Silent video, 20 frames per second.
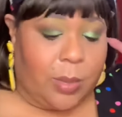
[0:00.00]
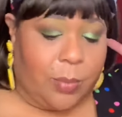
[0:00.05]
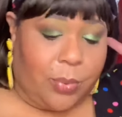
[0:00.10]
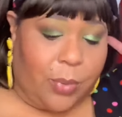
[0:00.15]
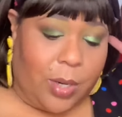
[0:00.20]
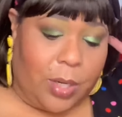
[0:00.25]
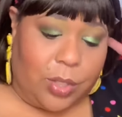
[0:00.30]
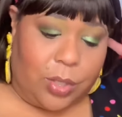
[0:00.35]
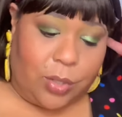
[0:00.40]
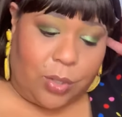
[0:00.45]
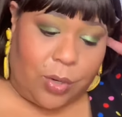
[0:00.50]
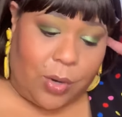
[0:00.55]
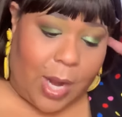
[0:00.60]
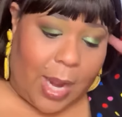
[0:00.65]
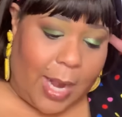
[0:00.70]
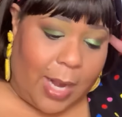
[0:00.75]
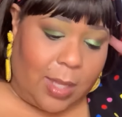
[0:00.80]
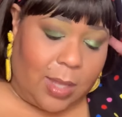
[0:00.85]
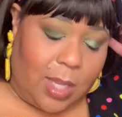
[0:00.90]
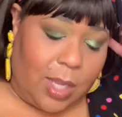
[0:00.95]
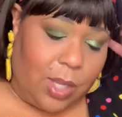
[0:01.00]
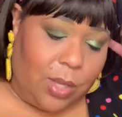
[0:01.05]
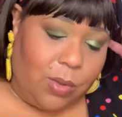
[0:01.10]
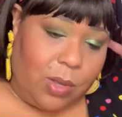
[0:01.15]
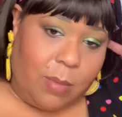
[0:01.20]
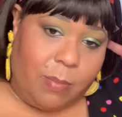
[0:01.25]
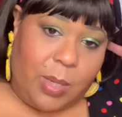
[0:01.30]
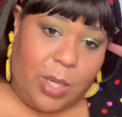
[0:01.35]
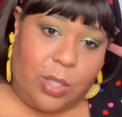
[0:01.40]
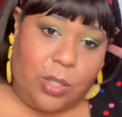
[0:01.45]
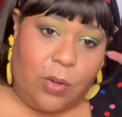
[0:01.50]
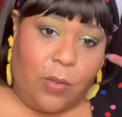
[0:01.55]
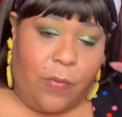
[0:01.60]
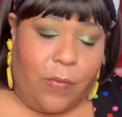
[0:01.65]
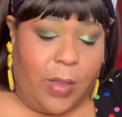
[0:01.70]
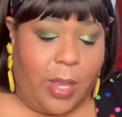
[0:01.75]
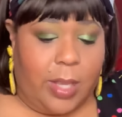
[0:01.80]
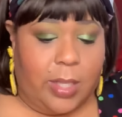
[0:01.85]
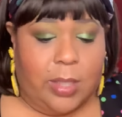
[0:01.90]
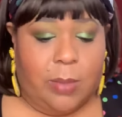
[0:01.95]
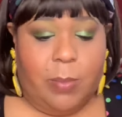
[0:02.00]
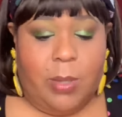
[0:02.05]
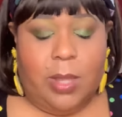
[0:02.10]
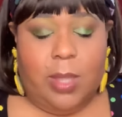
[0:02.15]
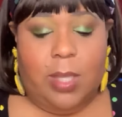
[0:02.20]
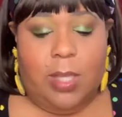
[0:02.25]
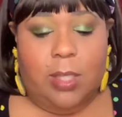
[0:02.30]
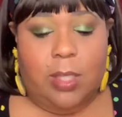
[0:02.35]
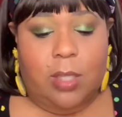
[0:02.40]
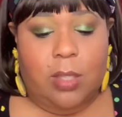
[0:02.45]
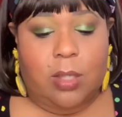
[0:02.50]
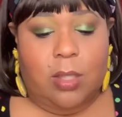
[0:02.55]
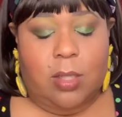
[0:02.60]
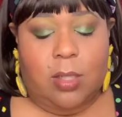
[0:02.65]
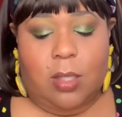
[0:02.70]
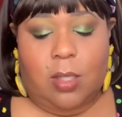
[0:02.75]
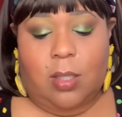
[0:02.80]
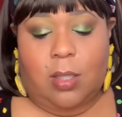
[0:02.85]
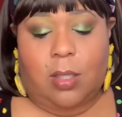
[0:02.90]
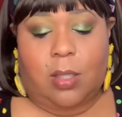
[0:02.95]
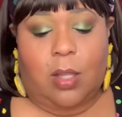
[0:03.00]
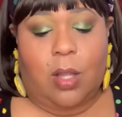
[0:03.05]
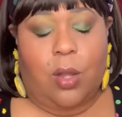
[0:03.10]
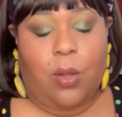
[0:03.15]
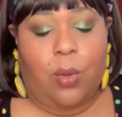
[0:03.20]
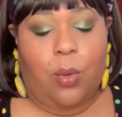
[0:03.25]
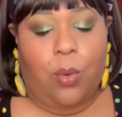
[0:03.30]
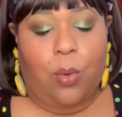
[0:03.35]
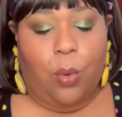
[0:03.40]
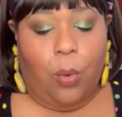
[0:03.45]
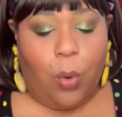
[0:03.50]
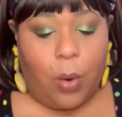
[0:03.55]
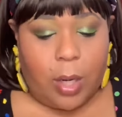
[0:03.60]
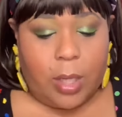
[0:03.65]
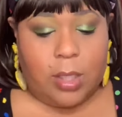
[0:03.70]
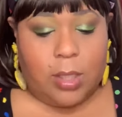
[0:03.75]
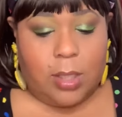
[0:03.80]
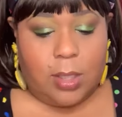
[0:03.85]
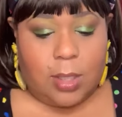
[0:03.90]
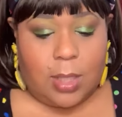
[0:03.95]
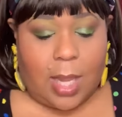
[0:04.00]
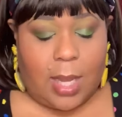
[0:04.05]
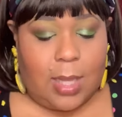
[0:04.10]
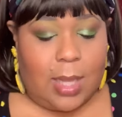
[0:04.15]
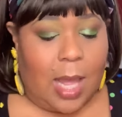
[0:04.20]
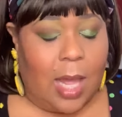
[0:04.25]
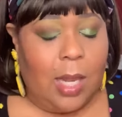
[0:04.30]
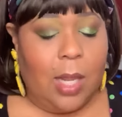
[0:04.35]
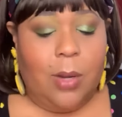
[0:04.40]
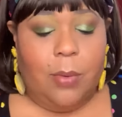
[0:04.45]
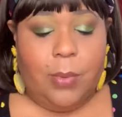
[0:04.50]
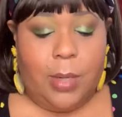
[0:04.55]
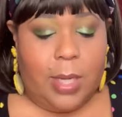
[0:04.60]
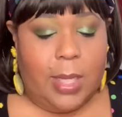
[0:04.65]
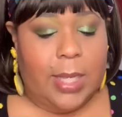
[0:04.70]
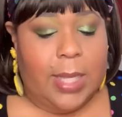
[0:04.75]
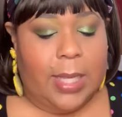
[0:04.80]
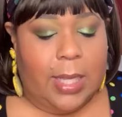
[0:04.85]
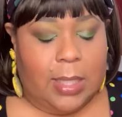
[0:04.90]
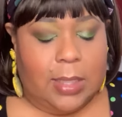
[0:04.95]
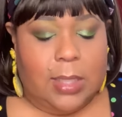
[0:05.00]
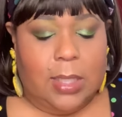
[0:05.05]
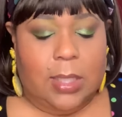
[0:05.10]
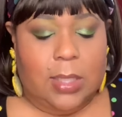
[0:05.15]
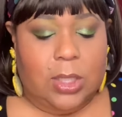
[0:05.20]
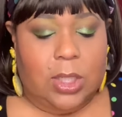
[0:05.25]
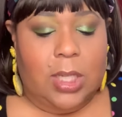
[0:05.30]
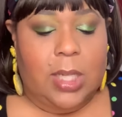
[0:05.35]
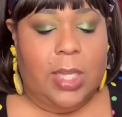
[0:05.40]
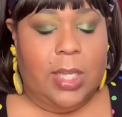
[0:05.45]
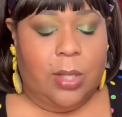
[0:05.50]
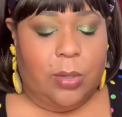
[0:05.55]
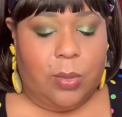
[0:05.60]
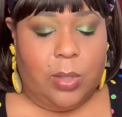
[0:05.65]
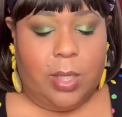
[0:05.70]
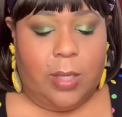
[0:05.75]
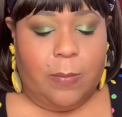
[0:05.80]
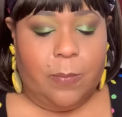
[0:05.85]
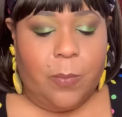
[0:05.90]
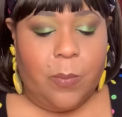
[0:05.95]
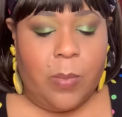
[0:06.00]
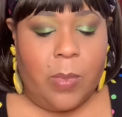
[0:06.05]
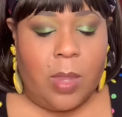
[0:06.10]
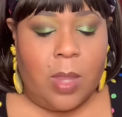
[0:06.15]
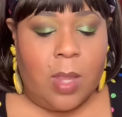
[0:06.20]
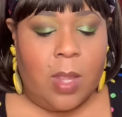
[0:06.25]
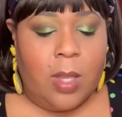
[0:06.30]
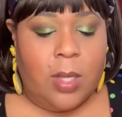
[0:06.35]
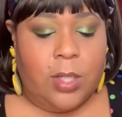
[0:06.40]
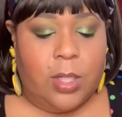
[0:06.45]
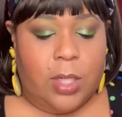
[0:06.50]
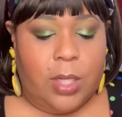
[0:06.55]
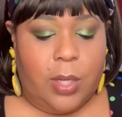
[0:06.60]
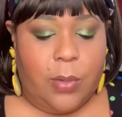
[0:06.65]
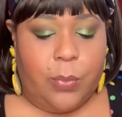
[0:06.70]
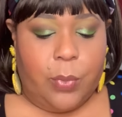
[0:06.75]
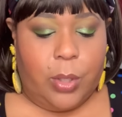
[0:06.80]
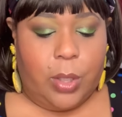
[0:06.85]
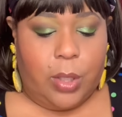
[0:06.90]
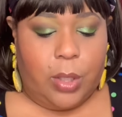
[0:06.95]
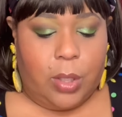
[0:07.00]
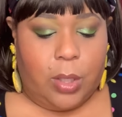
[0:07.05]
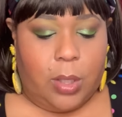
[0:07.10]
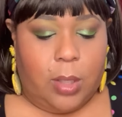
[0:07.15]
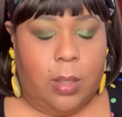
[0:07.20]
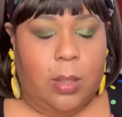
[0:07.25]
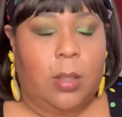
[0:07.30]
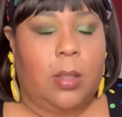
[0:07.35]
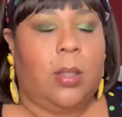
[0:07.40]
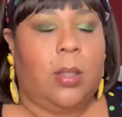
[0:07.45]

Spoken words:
impression, girl, I didn't think you could beat your face. But this is just gorgeous. Like, La La Ree kicked it. She killed it. She did really good.